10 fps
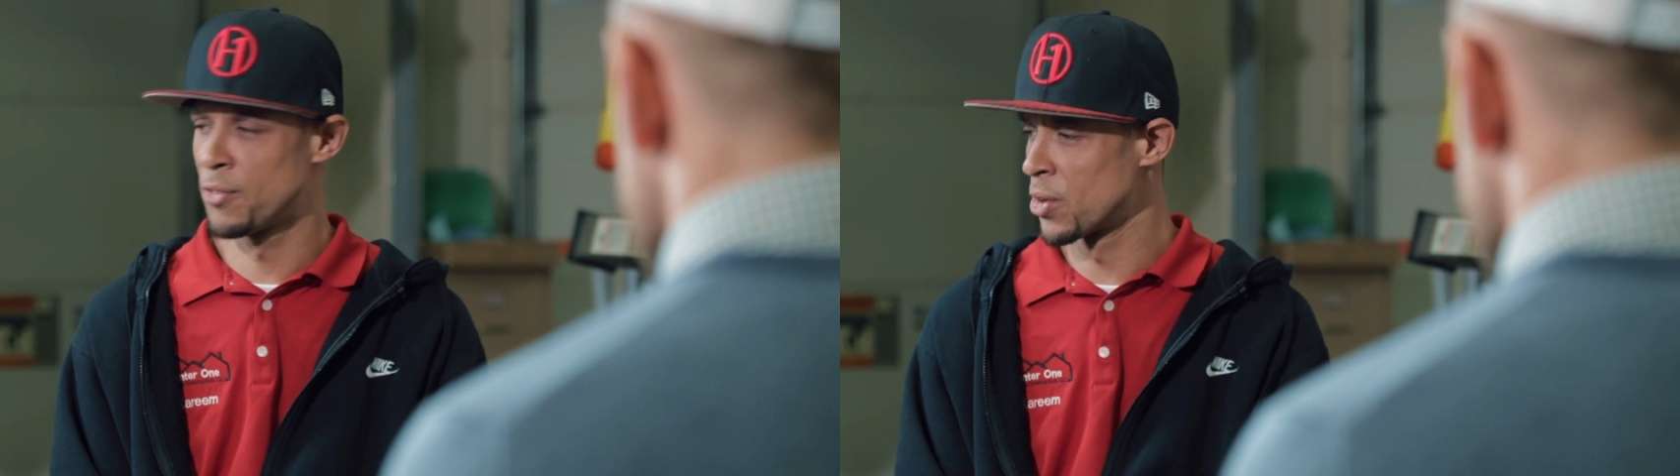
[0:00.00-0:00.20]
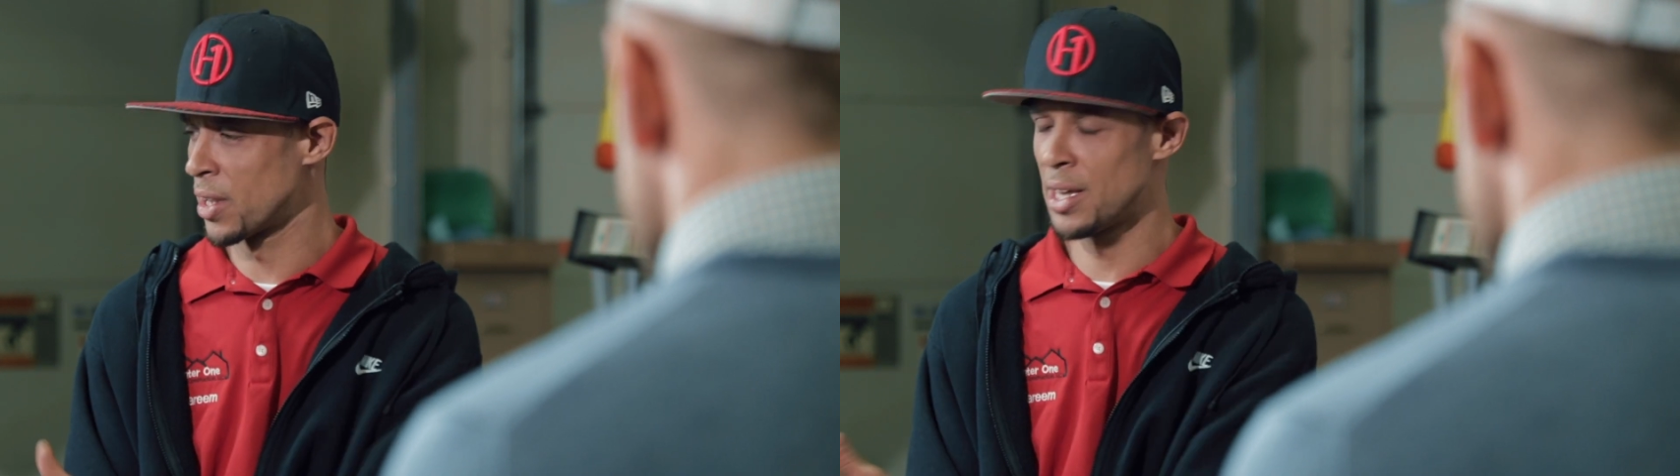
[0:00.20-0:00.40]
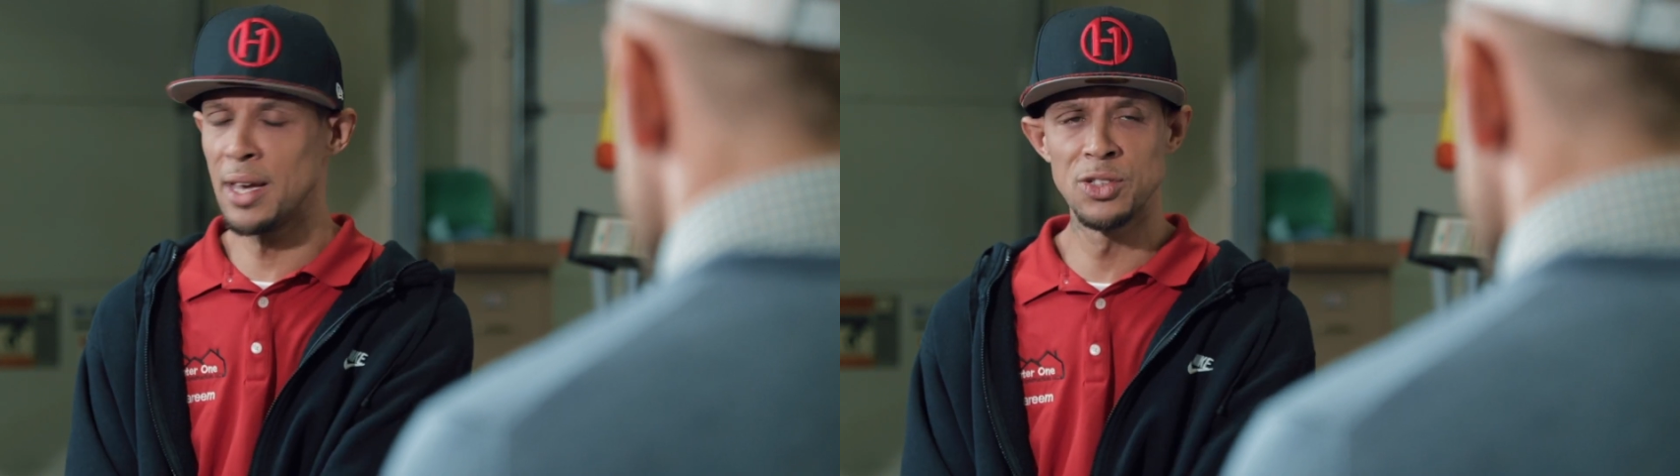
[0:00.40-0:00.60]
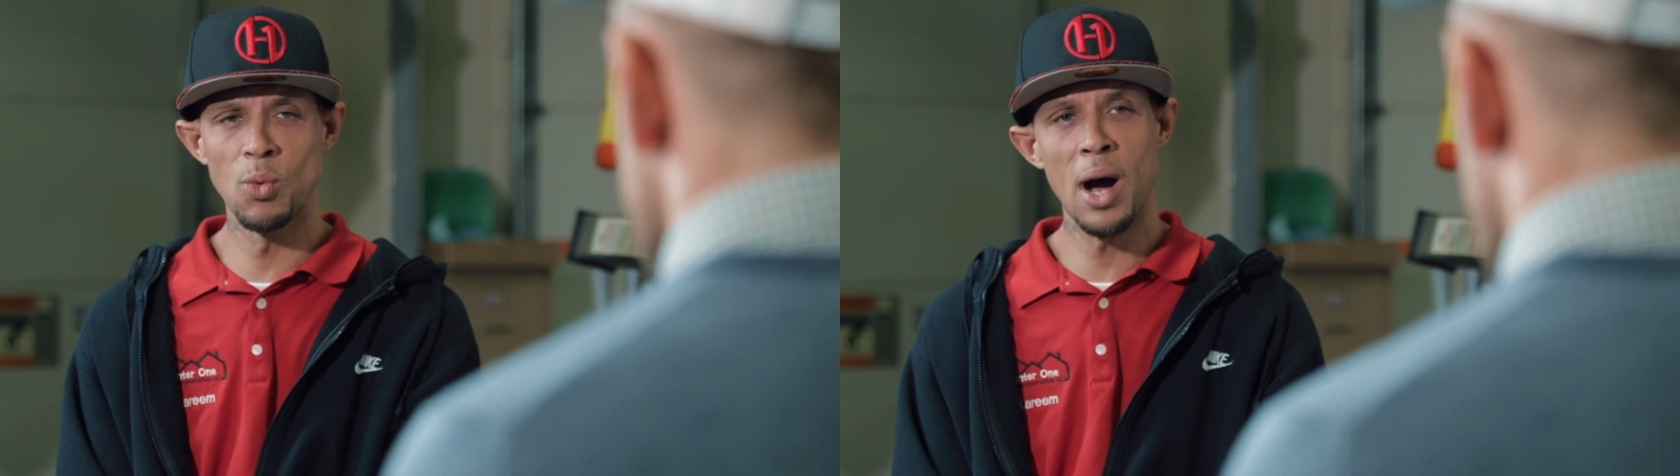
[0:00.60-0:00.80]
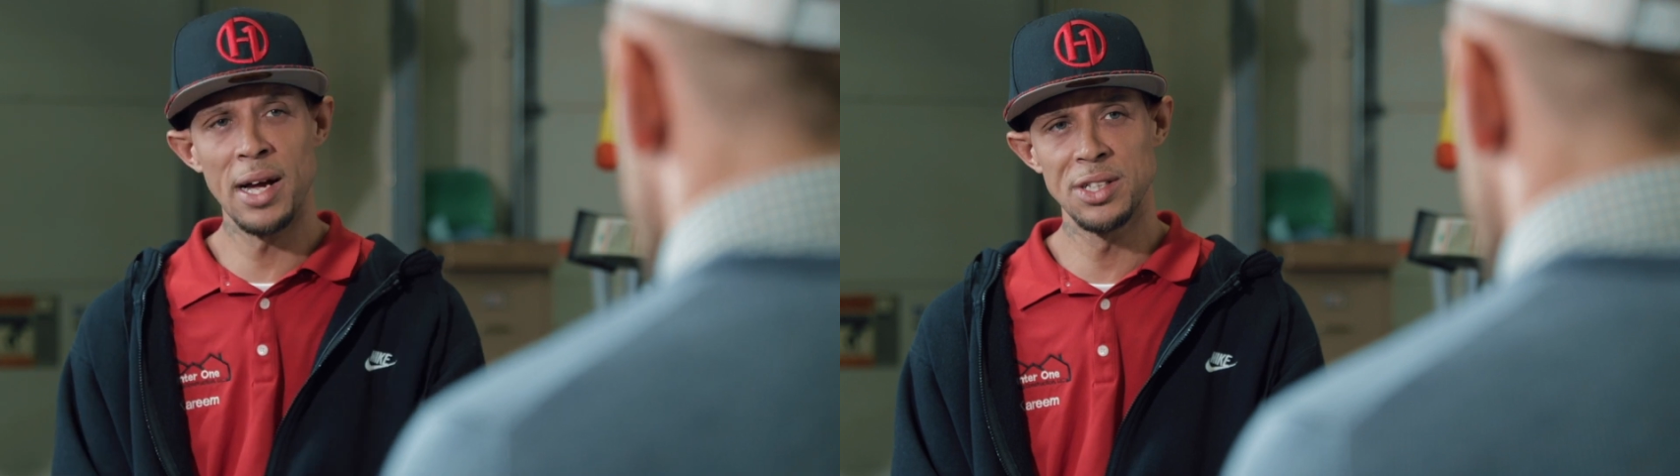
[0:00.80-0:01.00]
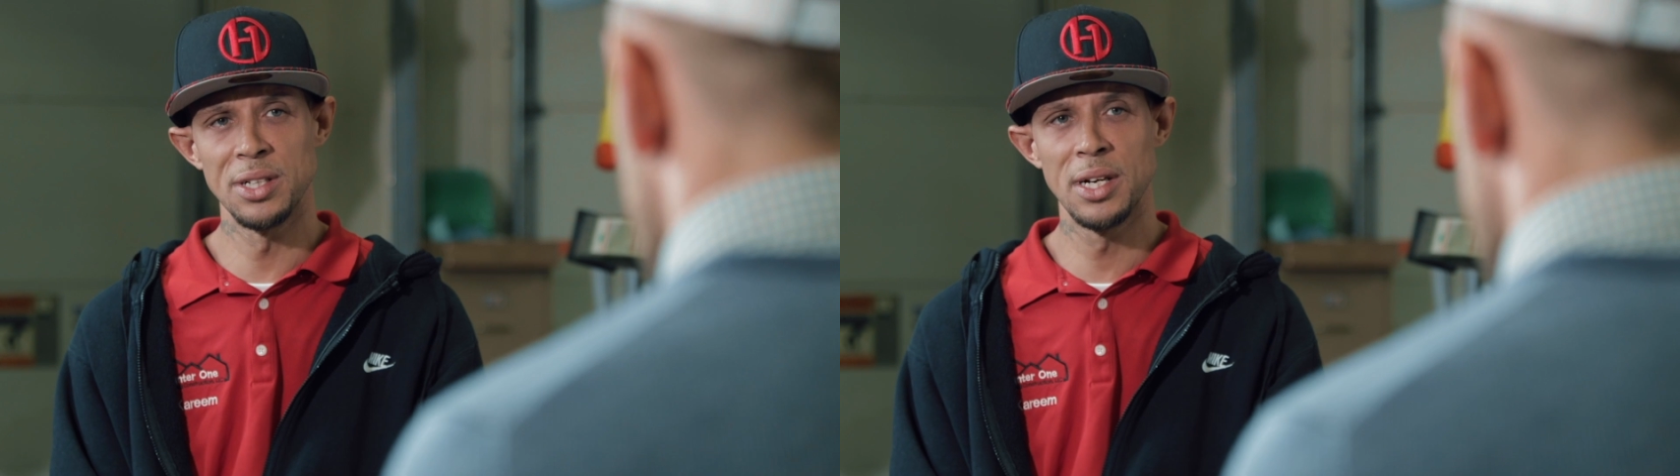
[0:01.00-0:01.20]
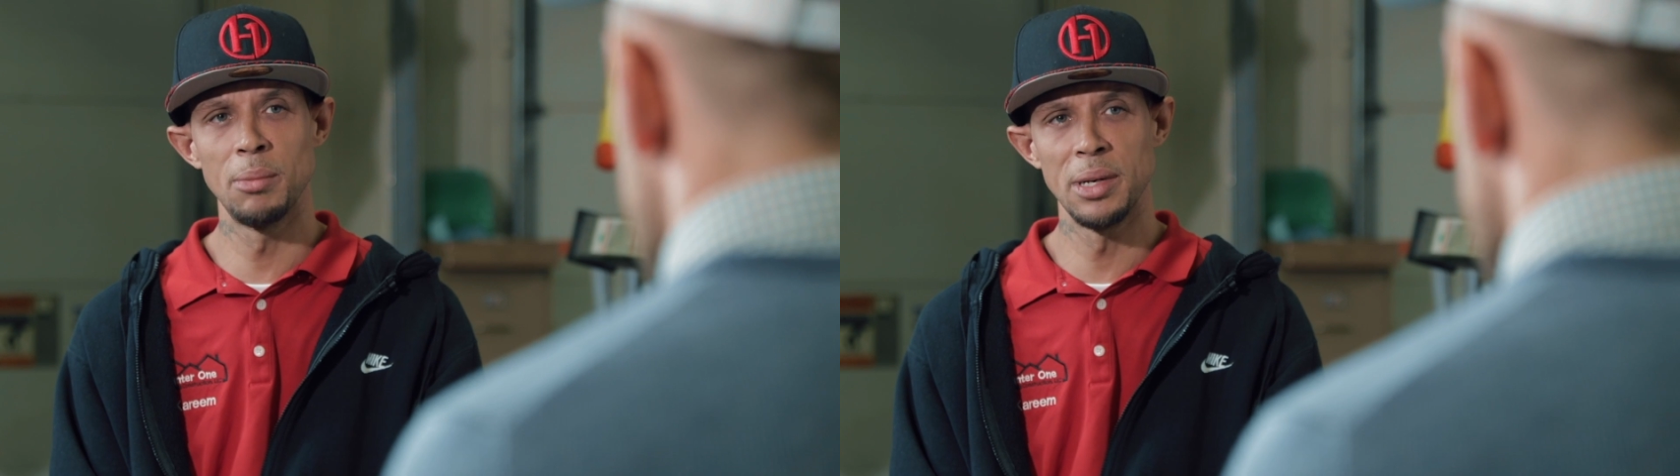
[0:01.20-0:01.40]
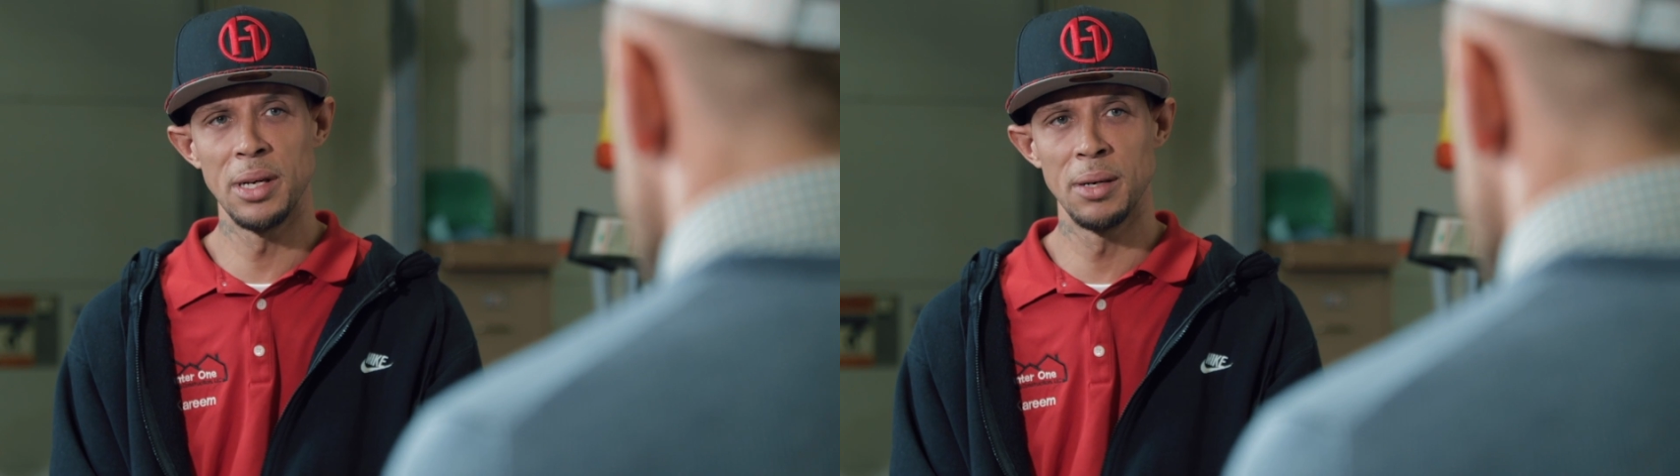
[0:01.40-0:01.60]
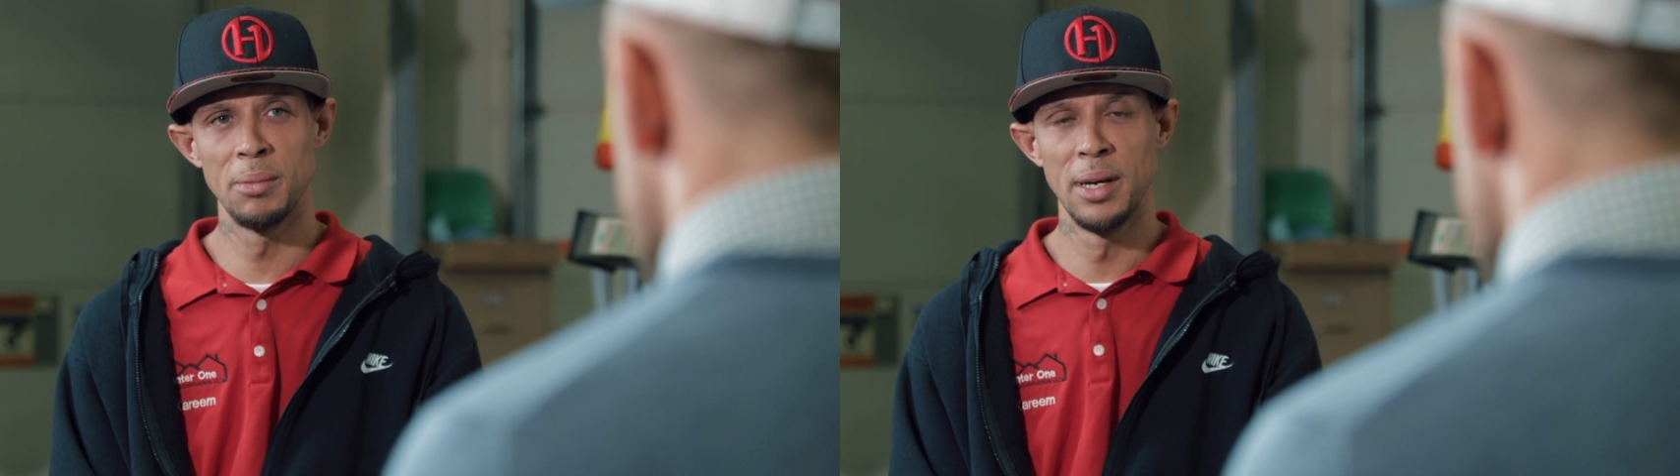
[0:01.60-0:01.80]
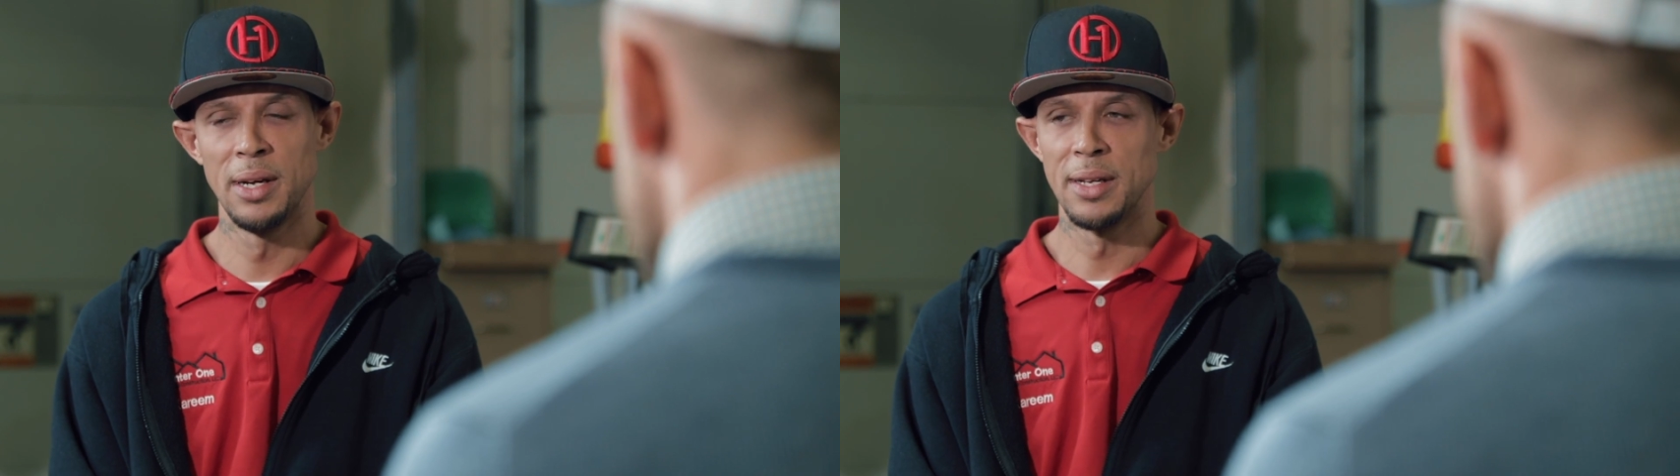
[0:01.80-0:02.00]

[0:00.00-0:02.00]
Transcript: for the kids watching coming up